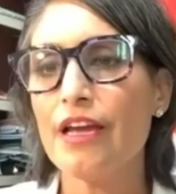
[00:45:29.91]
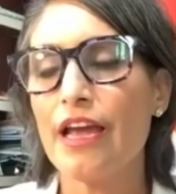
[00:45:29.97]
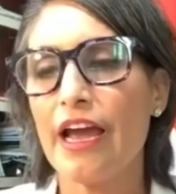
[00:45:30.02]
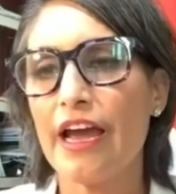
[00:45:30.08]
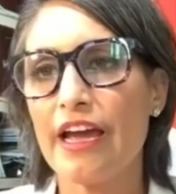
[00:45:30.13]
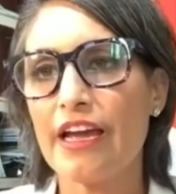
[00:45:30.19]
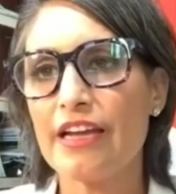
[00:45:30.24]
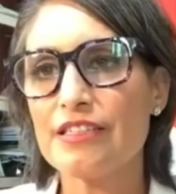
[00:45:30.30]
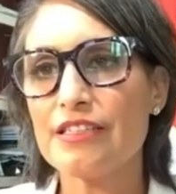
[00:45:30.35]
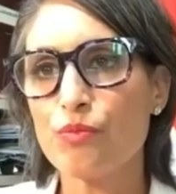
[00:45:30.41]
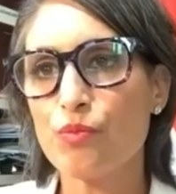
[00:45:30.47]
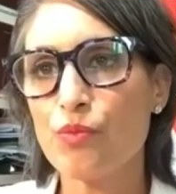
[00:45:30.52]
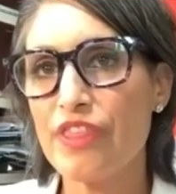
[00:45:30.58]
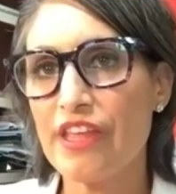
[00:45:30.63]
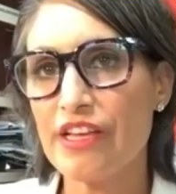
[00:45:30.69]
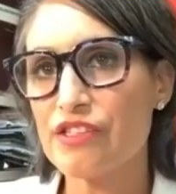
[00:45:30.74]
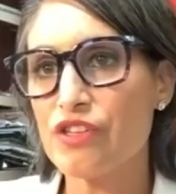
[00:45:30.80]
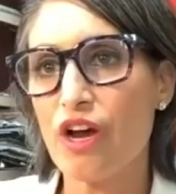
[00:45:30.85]
And
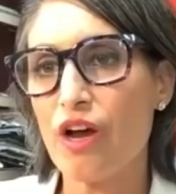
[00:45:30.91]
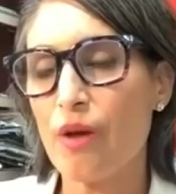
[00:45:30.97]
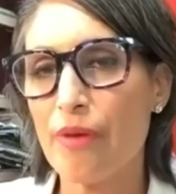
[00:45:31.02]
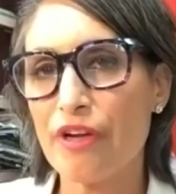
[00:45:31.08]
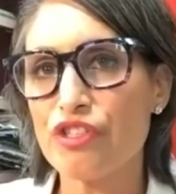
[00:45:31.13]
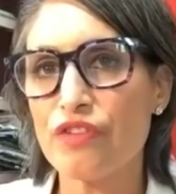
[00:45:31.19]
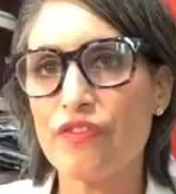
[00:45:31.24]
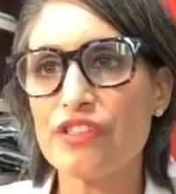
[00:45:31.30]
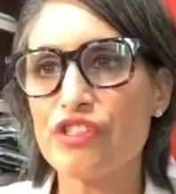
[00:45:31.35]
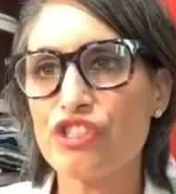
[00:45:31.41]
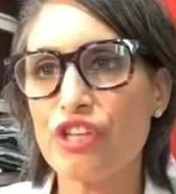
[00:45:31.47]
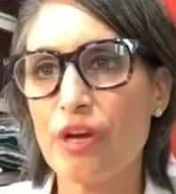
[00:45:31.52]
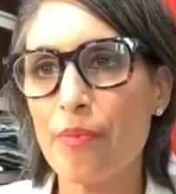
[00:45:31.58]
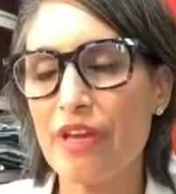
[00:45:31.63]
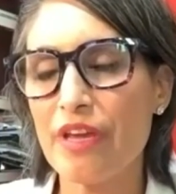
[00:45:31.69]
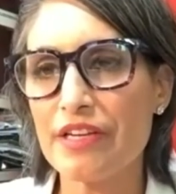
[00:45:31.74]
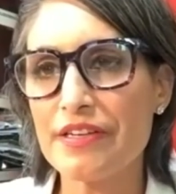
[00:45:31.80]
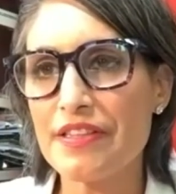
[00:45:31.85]
they saw a bunch of us
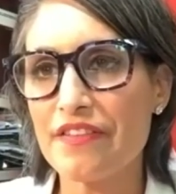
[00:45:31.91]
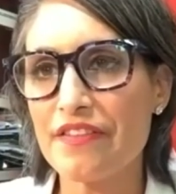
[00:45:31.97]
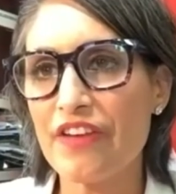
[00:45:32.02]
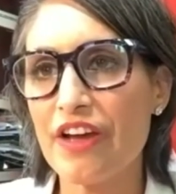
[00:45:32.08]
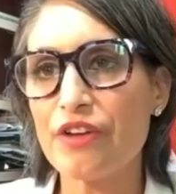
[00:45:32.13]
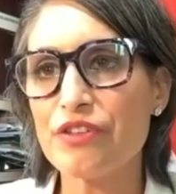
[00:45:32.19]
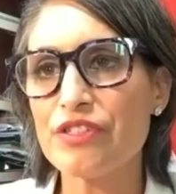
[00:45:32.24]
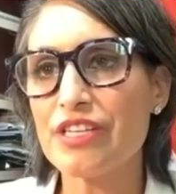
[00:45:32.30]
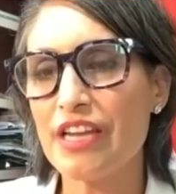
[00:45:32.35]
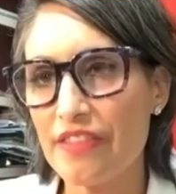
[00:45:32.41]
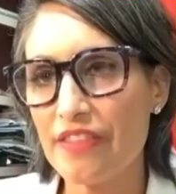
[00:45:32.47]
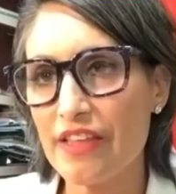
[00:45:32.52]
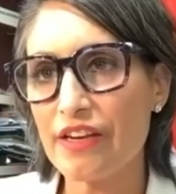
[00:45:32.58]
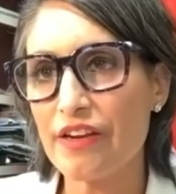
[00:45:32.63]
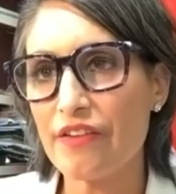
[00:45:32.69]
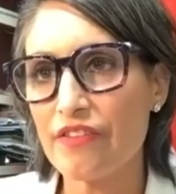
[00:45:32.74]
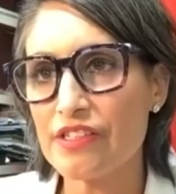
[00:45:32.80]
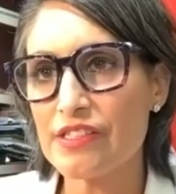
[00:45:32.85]
jumping into the fountain at the
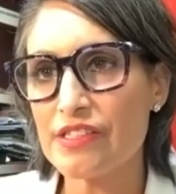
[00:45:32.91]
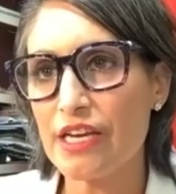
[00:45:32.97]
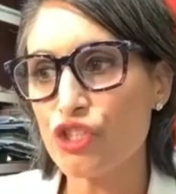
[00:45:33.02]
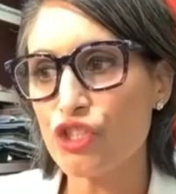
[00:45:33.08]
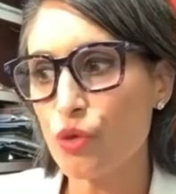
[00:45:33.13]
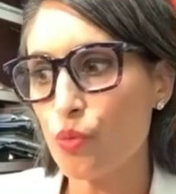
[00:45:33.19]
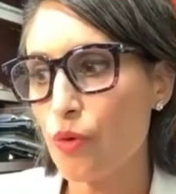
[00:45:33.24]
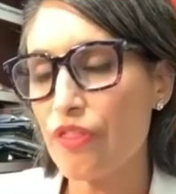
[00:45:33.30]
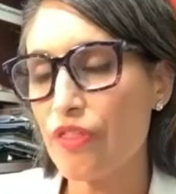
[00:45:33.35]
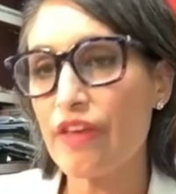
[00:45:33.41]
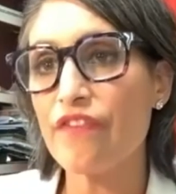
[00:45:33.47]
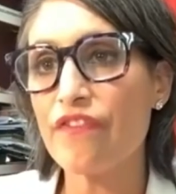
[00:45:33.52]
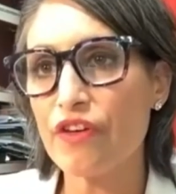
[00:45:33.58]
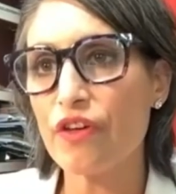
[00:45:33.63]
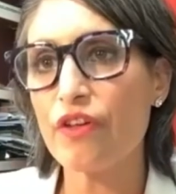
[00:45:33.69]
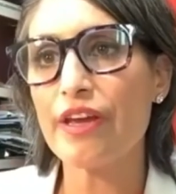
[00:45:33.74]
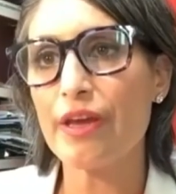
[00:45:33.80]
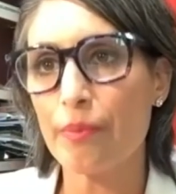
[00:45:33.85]
end of the session where they
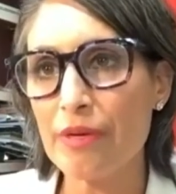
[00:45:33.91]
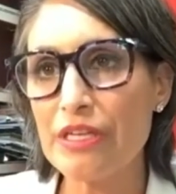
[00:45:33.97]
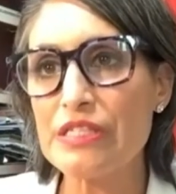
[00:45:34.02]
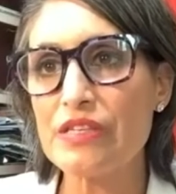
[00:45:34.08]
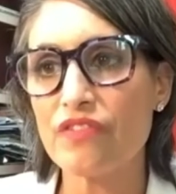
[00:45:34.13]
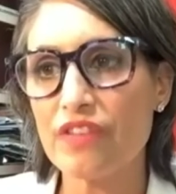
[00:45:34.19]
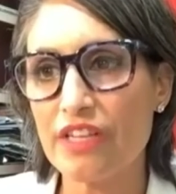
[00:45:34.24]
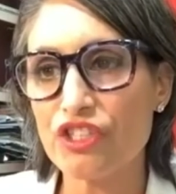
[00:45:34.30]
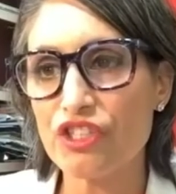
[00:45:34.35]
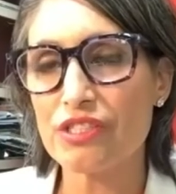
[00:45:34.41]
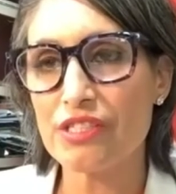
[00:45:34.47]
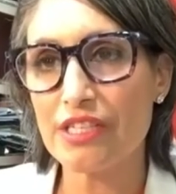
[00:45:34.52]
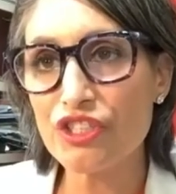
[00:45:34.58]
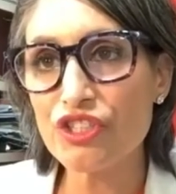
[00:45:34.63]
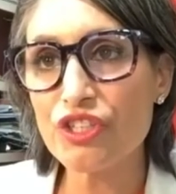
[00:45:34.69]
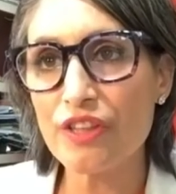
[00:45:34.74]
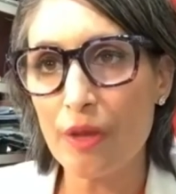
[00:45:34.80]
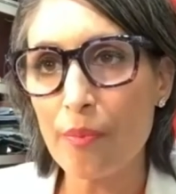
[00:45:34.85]
feel like a piece of
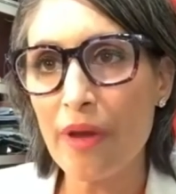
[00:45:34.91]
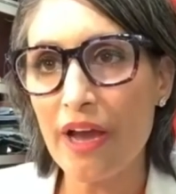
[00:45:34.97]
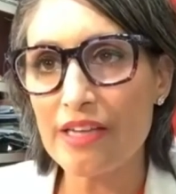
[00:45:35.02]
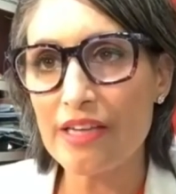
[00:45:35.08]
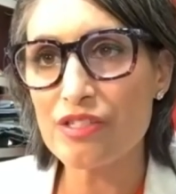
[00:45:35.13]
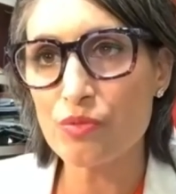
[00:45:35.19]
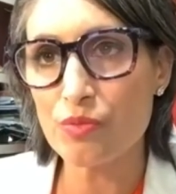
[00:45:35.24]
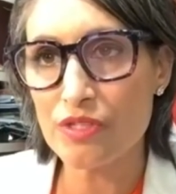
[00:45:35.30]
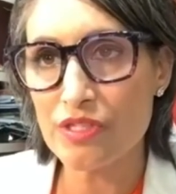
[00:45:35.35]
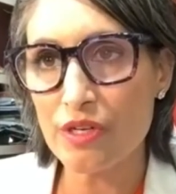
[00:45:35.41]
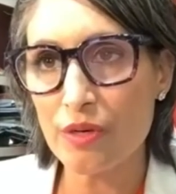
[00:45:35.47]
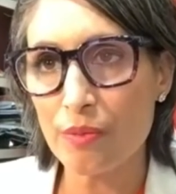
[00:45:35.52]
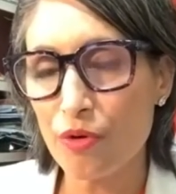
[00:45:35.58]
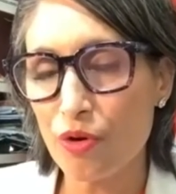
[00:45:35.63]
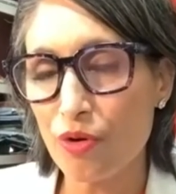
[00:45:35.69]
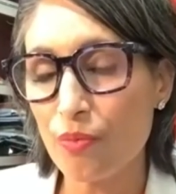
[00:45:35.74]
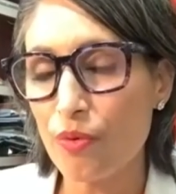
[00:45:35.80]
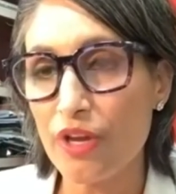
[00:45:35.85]
legislation that passed was
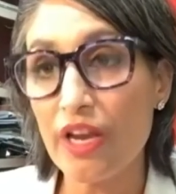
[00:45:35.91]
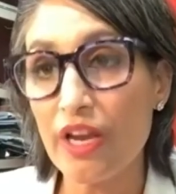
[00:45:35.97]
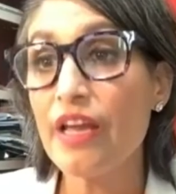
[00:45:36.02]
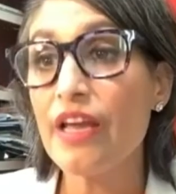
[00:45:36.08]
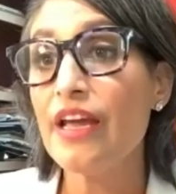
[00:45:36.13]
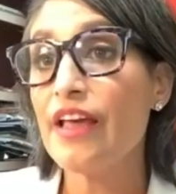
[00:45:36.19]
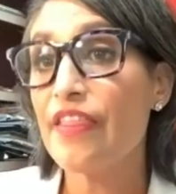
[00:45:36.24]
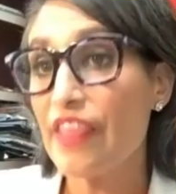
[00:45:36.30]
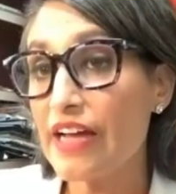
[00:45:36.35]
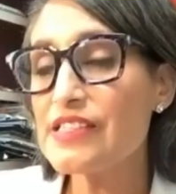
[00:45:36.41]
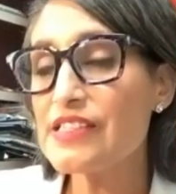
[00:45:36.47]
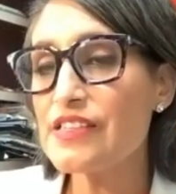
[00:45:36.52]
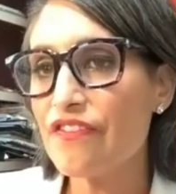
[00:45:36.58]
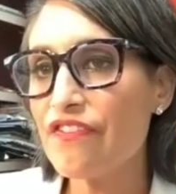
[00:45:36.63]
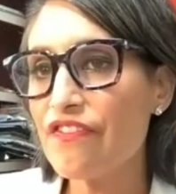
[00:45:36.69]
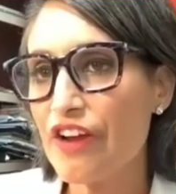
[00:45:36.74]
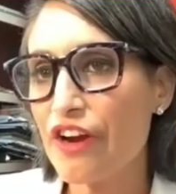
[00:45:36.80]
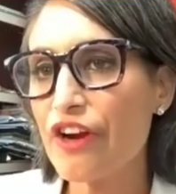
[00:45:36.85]
inappropriate. That's a
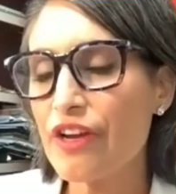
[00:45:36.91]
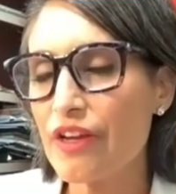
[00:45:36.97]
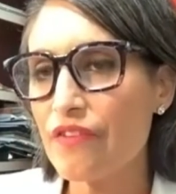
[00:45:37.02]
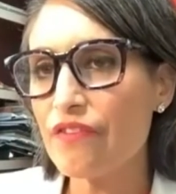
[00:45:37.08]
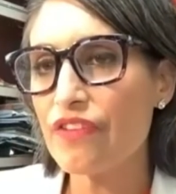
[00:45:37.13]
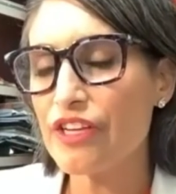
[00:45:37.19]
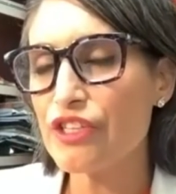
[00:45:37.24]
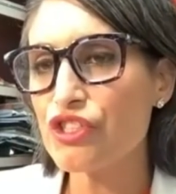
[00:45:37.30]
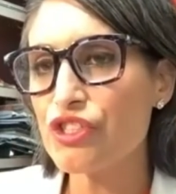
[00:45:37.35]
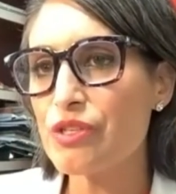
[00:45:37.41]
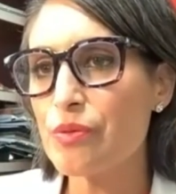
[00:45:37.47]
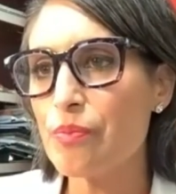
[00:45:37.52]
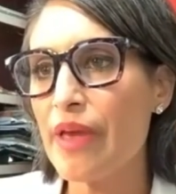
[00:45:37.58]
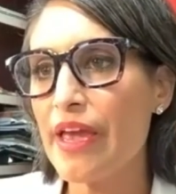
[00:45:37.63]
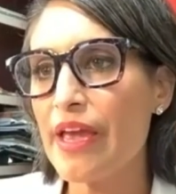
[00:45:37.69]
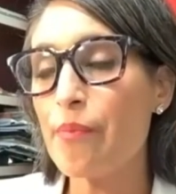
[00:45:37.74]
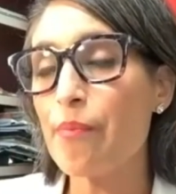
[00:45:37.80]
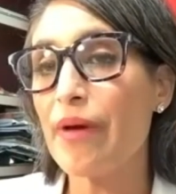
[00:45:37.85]
fair conflation to
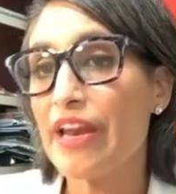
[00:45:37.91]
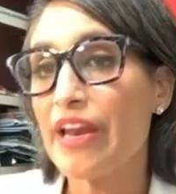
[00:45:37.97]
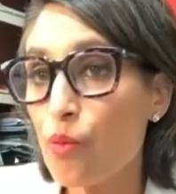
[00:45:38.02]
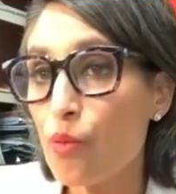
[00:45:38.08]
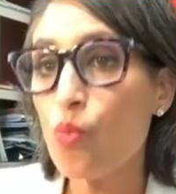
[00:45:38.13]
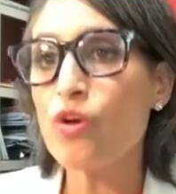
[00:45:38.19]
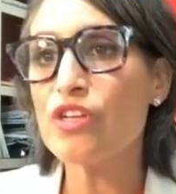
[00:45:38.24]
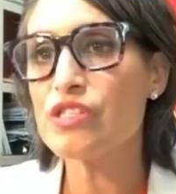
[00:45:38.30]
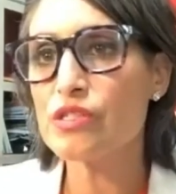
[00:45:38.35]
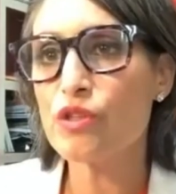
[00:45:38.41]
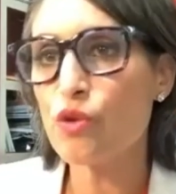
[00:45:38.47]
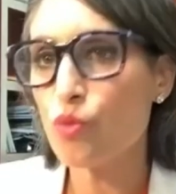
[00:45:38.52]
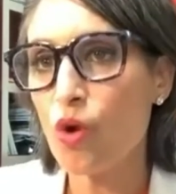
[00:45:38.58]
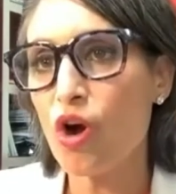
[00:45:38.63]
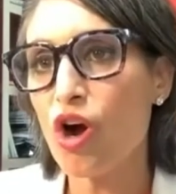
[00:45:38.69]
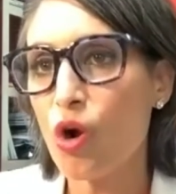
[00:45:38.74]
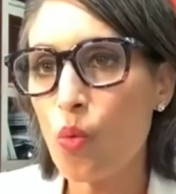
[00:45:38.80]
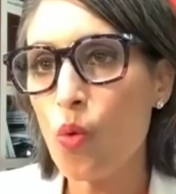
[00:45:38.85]
make, but it was the
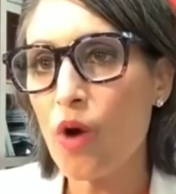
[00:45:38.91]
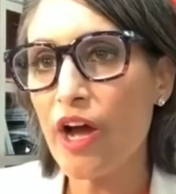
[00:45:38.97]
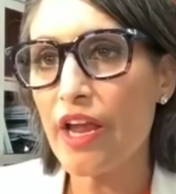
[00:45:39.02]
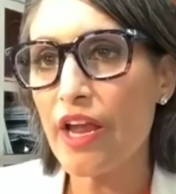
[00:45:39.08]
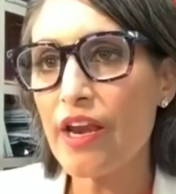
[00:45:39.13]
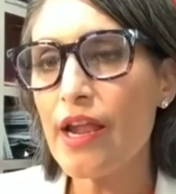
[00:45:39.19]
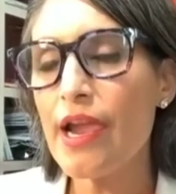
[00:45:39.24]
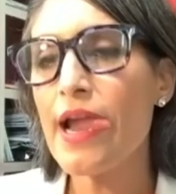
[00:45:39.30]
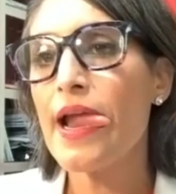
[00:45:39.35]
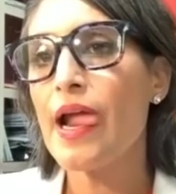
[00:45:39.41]
wrong one.